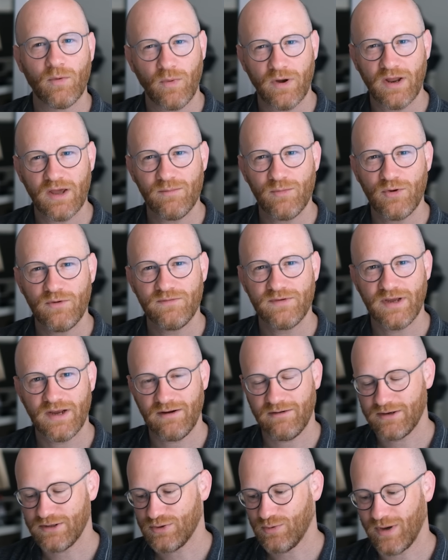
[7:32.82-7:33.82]
when I moved
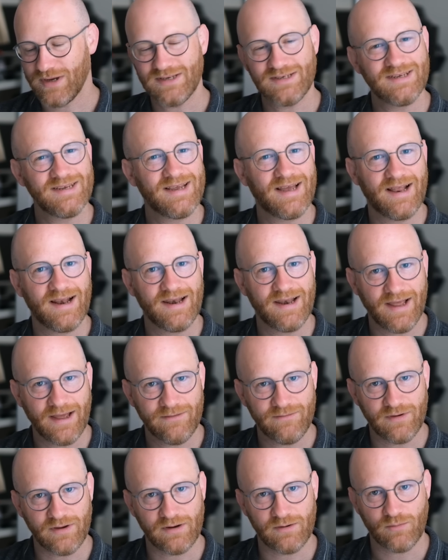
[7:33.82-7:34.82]
here in
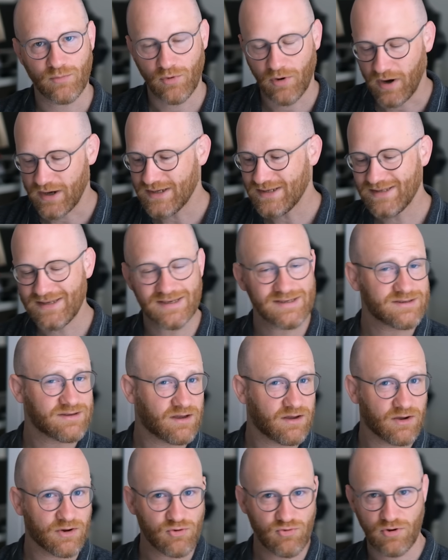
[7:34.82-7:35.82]
2011, prices
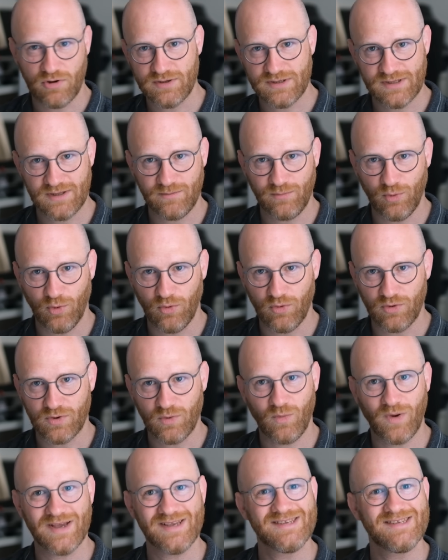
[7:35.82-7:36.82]
across the board
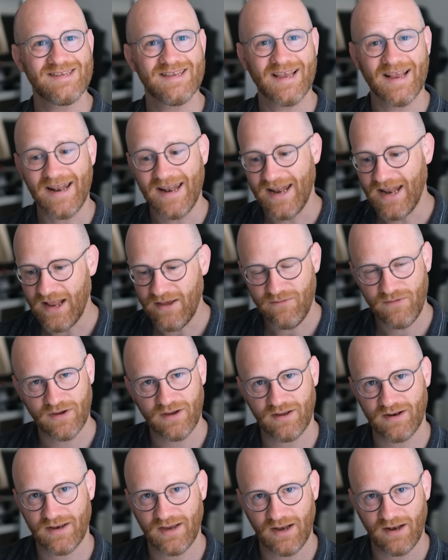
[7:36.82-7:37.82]
were
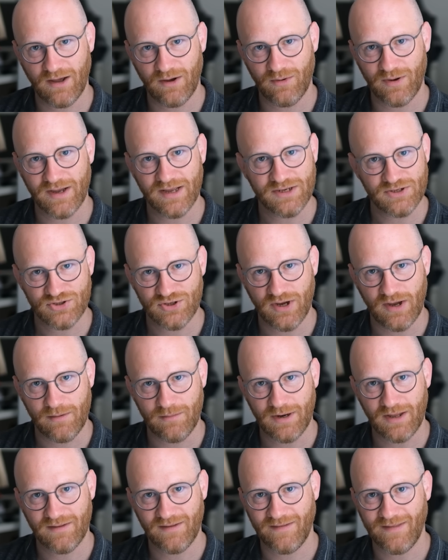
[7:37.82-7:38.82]
significantly lower in
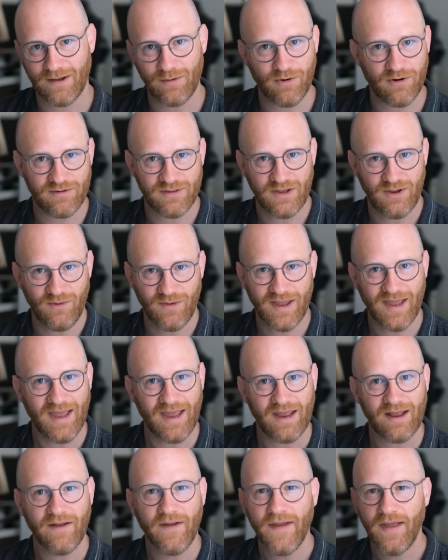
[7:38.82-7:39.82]
Germany than they were in the
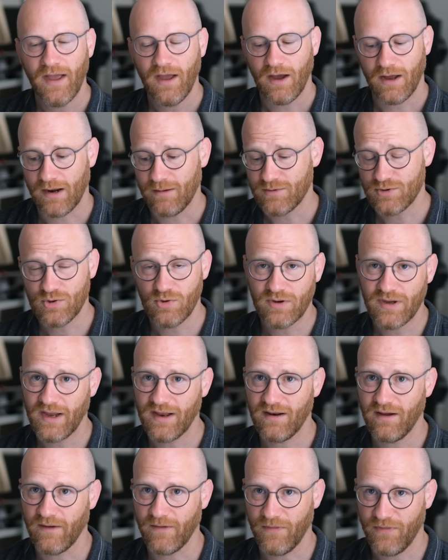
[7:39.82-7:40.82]
UK. And I'm
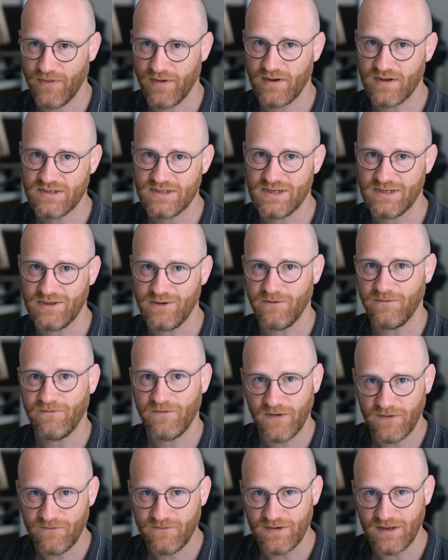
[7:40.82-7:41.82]
talking like 30 to
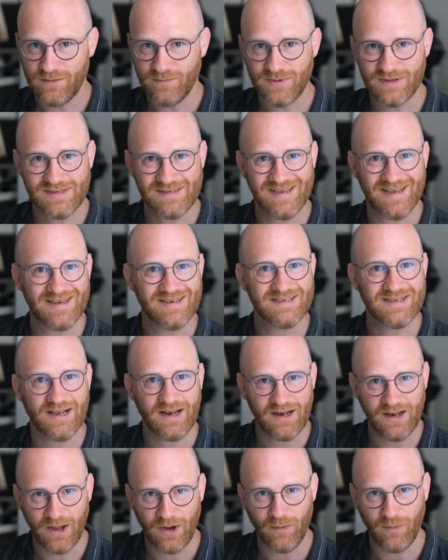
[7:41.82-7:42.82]
50%
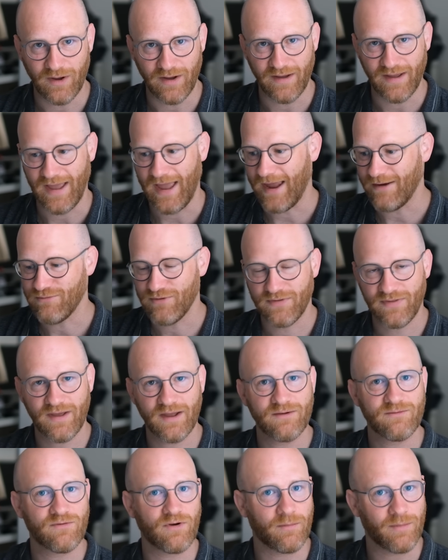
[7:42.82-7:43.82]
lower.
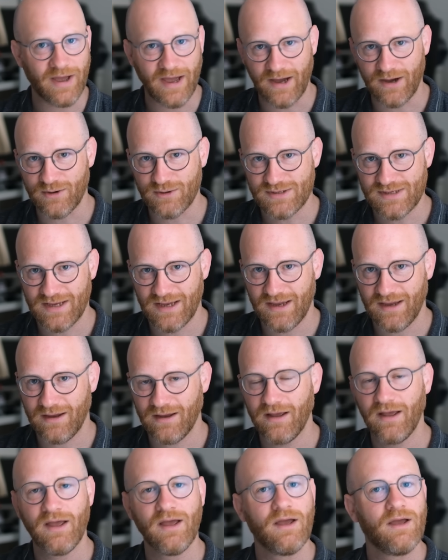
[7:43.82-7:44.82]
Everything from
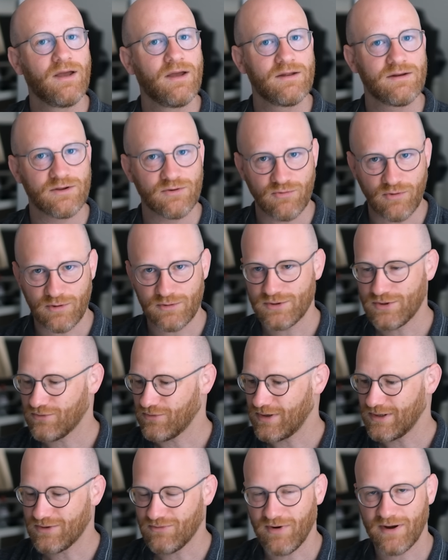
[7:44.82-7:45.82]
housing to
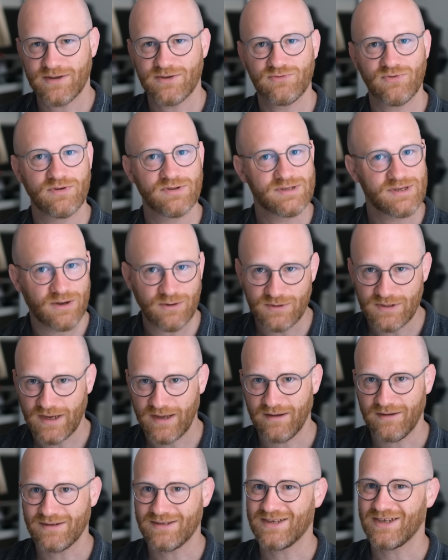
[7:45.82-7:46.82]
groceries, restaurants,
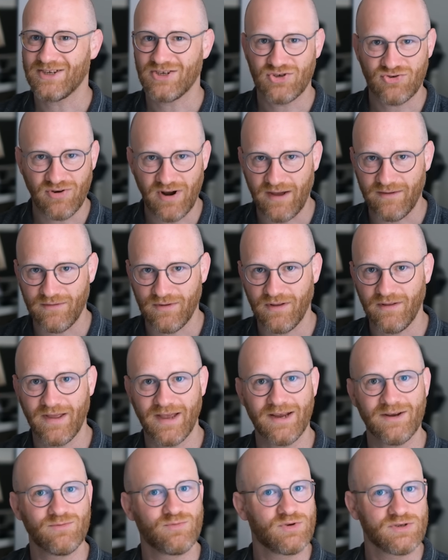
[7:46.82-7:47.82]
hotels, travel,
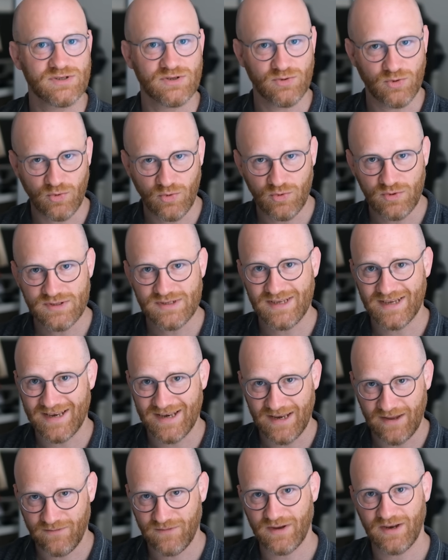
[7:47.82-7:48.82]
it was all
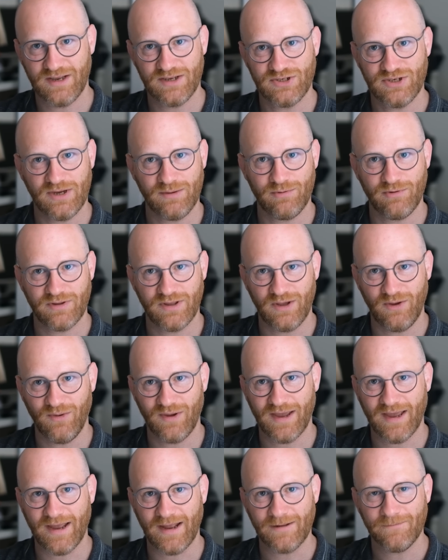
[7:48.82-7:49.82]
significantly cheaper in the
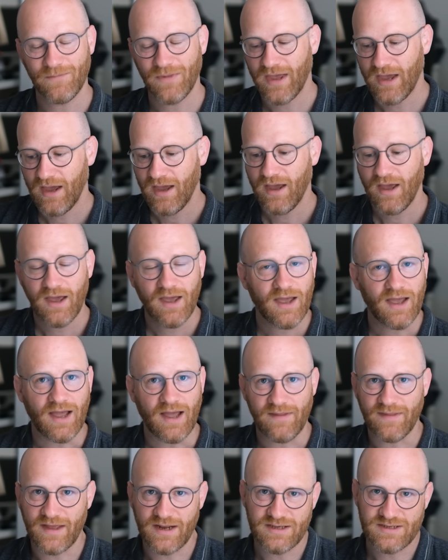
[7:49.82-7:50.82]
UK.
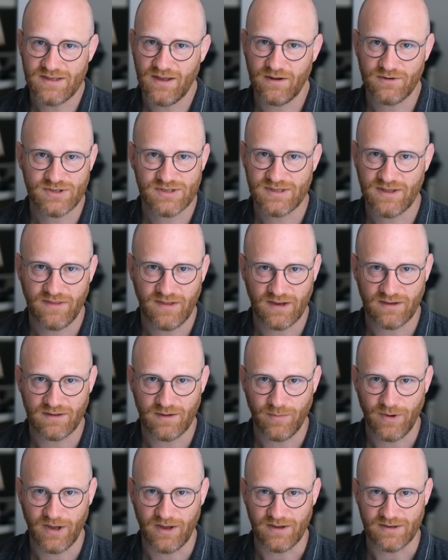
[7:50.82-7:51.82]
And that is now just a thing of
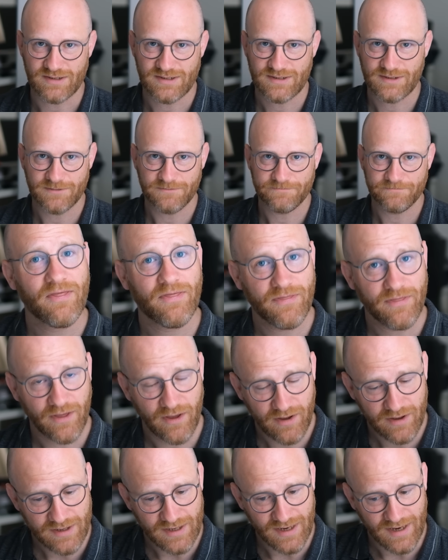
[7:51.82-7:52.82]
the past.
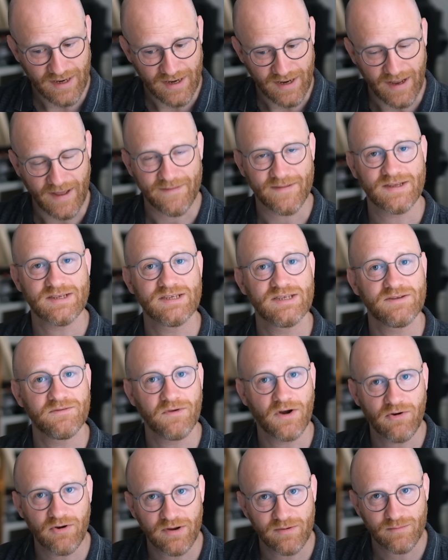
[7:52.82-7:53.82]
Thirdly, and this is
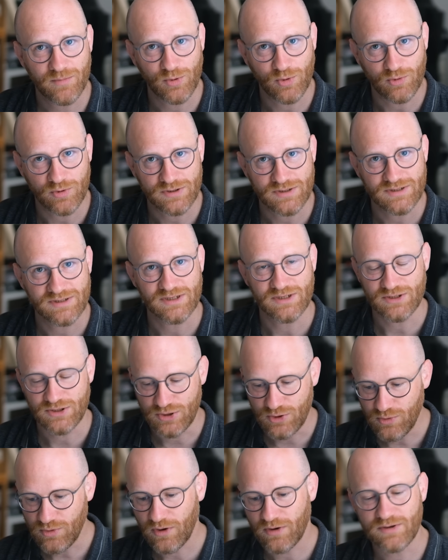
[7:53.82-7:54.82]
very important,
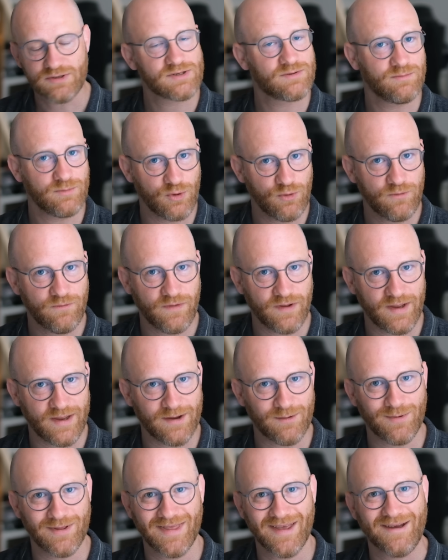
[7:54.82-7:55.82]
do not move
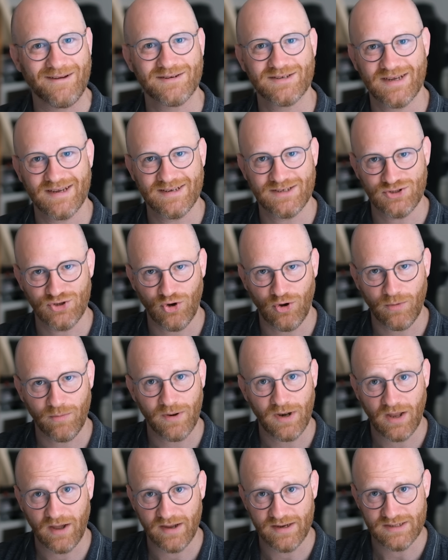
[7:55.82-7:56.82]
here without a job
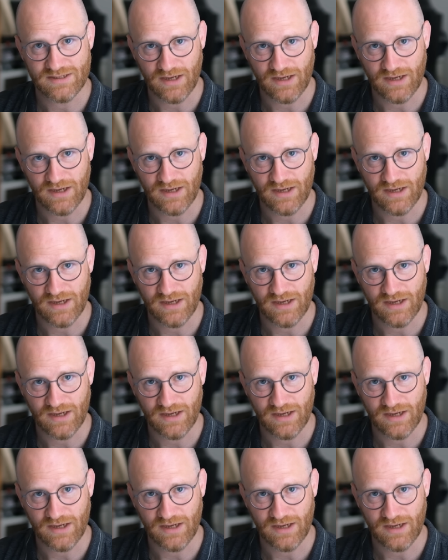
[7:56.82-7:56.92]
lined